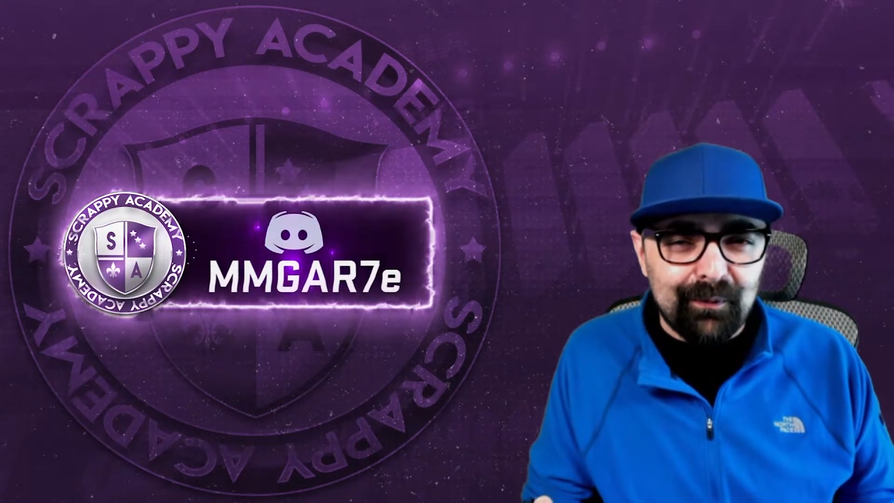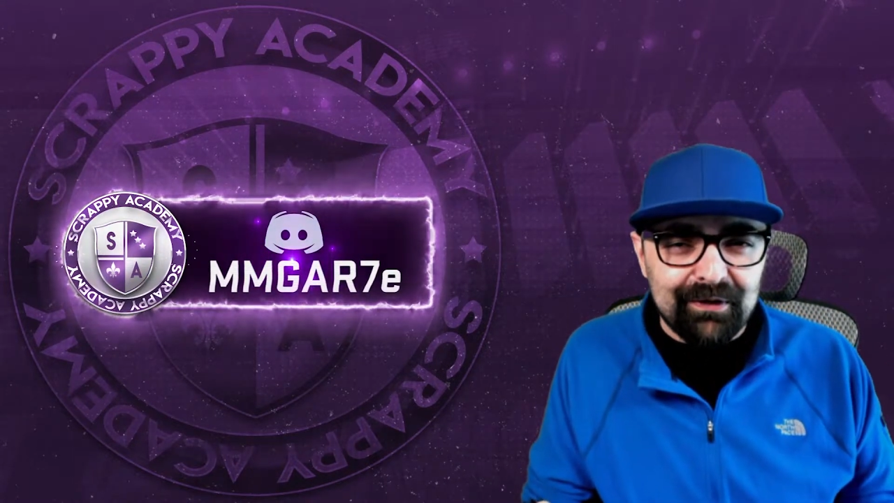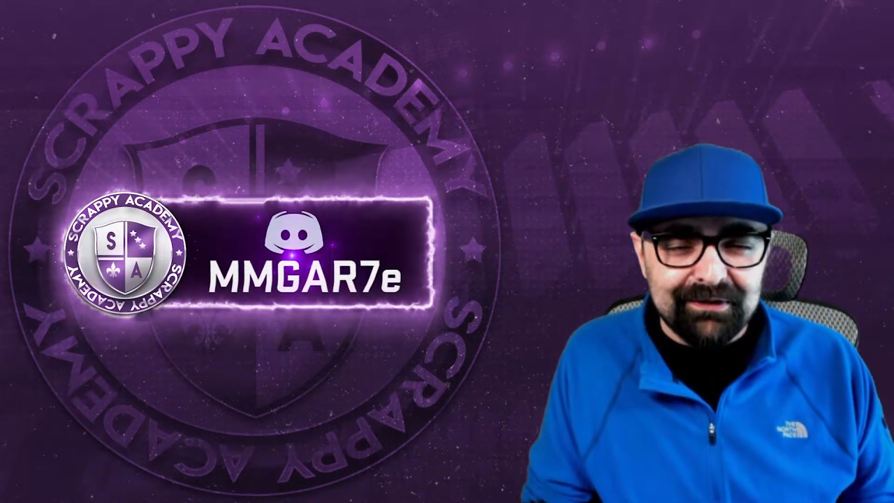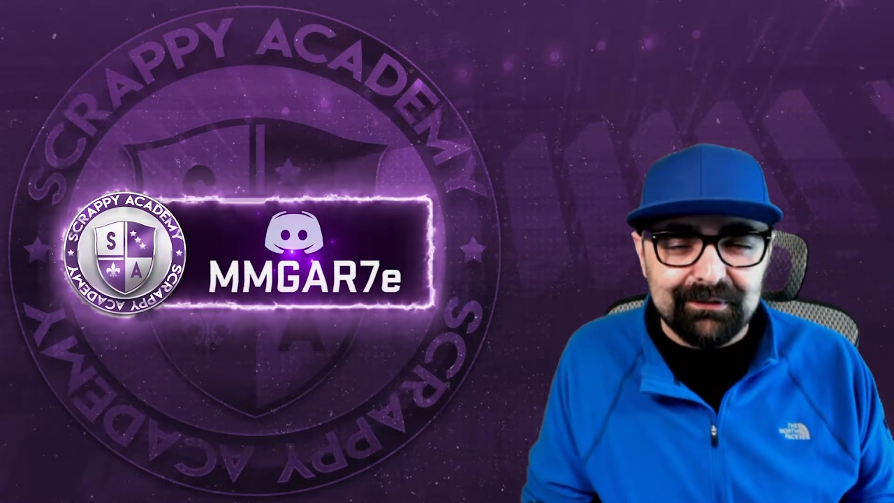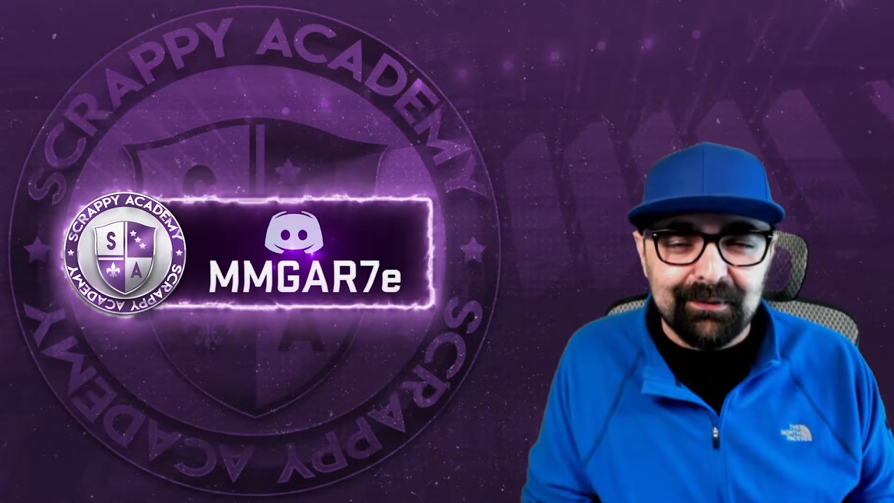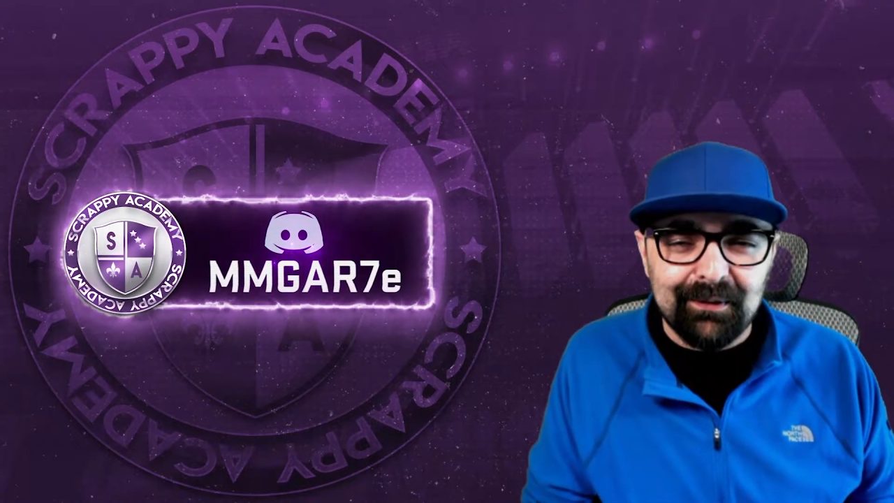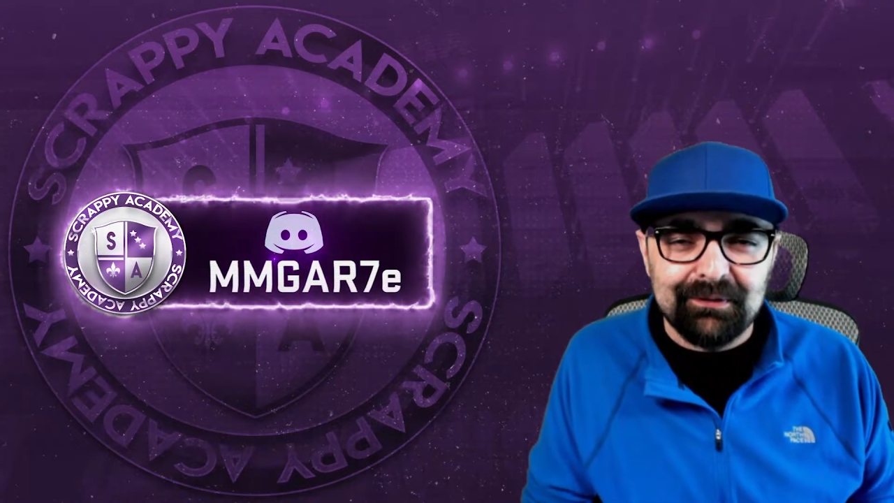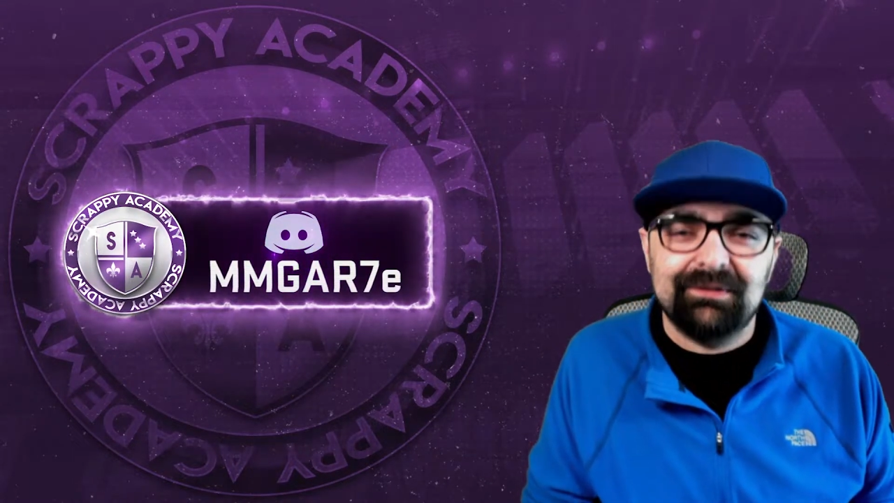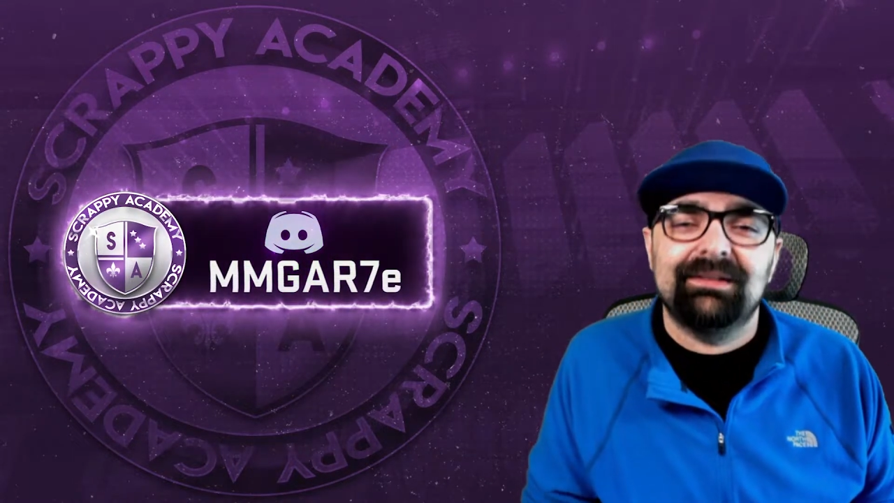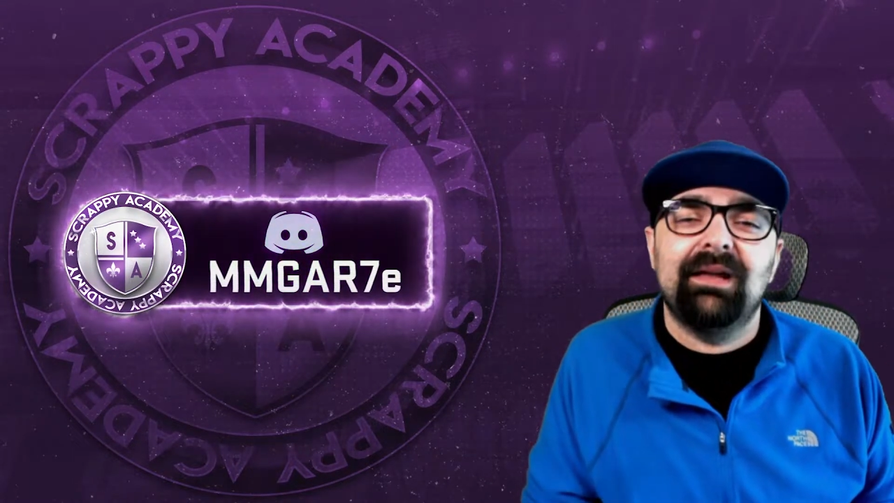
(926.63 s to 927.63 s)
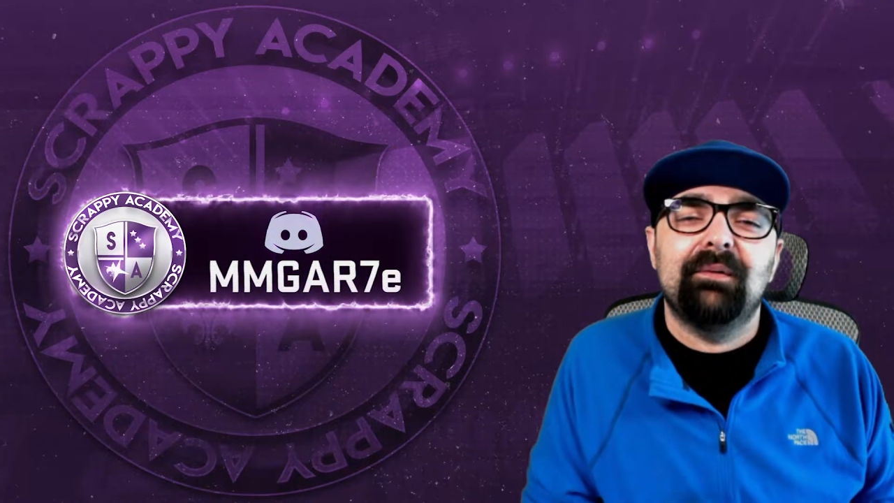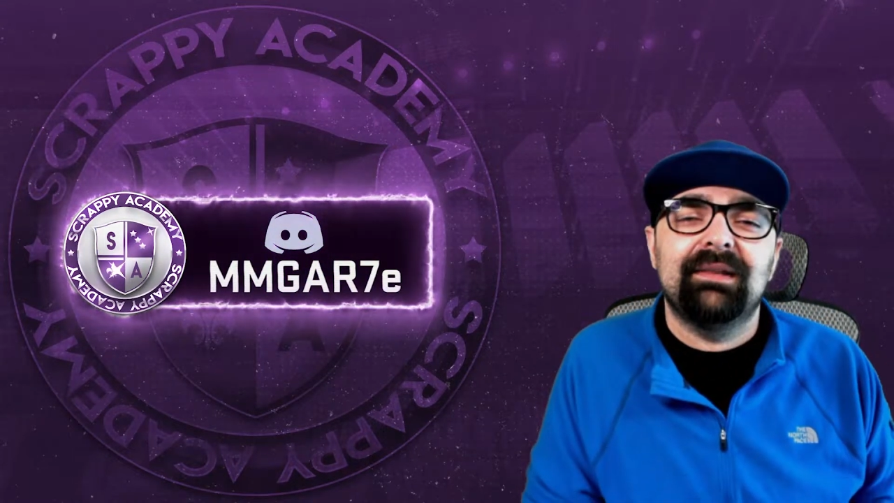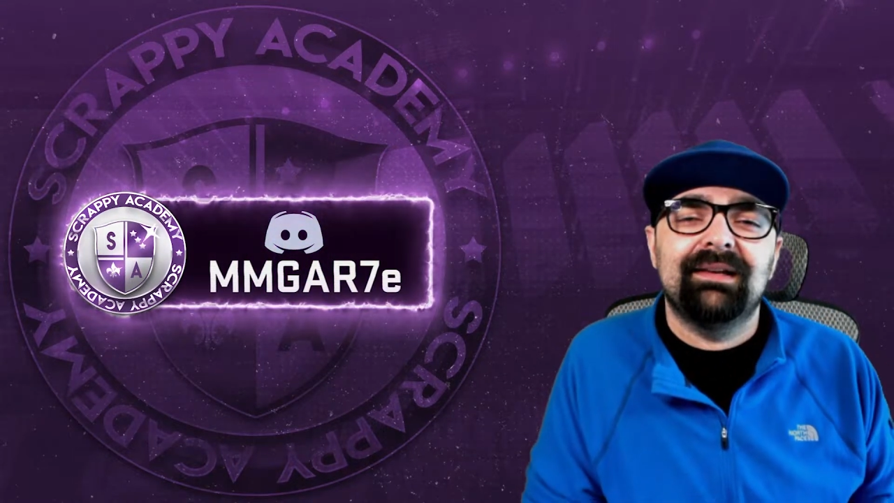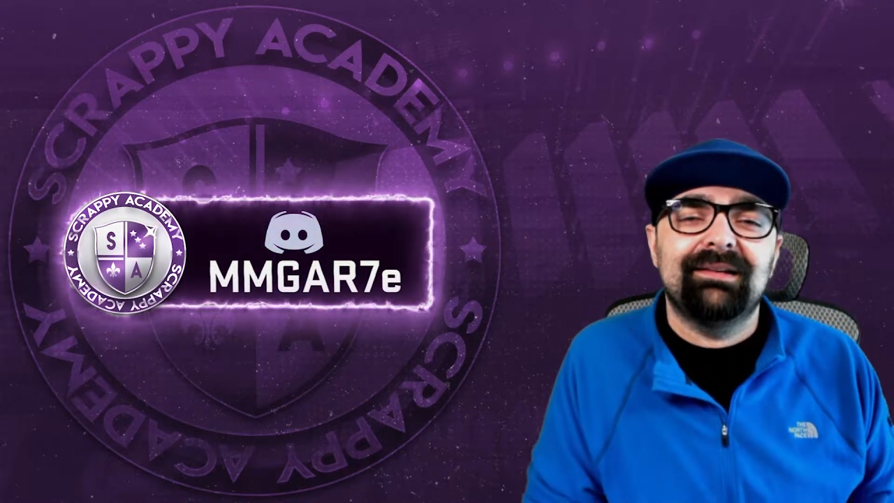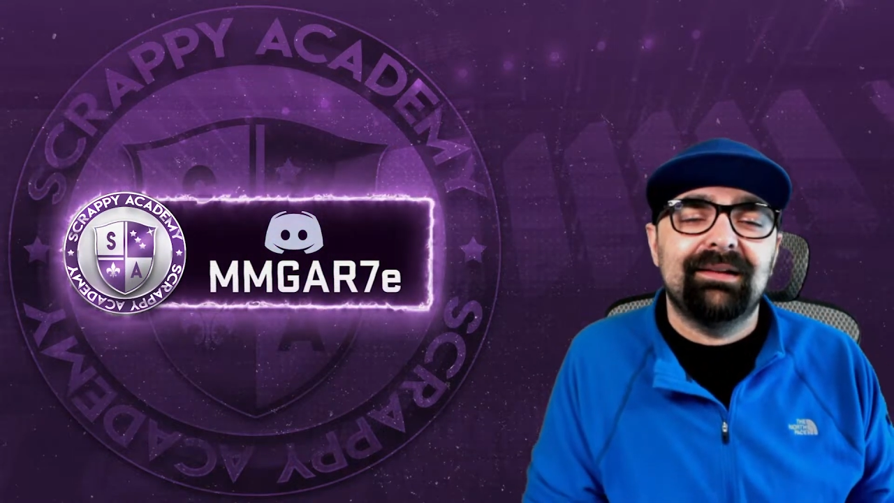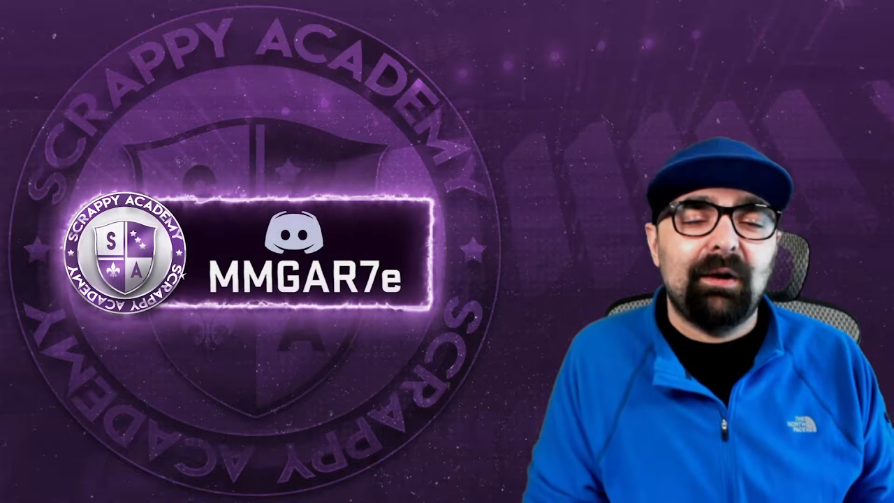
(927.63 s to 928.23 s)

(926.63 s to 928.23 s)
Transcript: wars as well with your clan with it.